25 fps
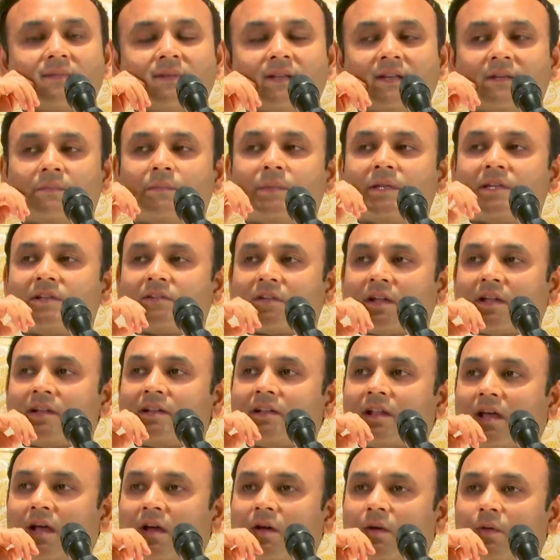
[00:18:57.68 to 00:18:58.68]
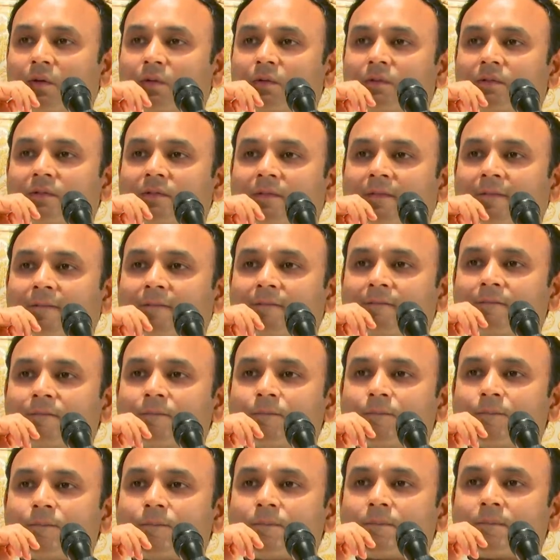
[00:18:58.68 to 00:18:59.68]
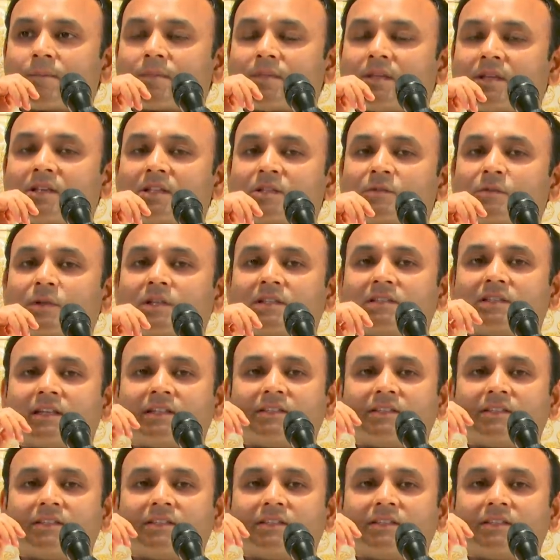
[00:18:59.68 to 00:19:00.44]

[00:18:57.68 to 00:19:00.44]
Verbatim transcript: Let me try now. That is when